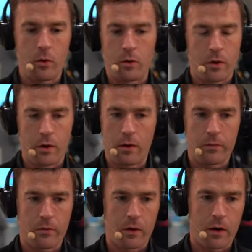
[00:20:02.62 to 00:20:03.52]
who you
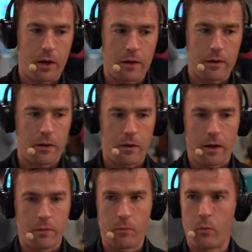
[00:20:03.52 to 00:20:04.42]
love or like or
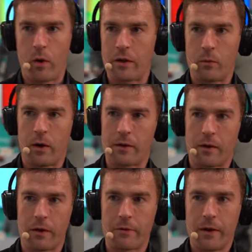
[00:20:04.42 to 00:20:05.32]
like what you want
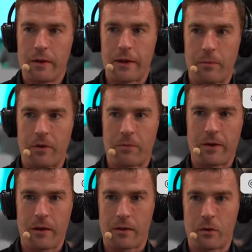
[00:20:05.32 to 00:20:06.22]
in life, they can be
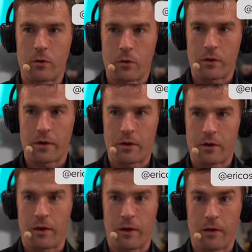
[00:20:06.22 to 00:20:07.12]
feel so gut and
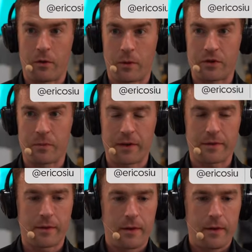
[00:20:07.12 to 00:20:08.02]
intu intuition
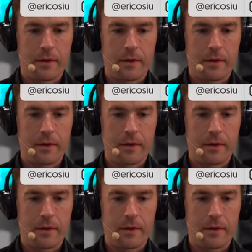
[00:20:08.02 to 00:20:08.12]
based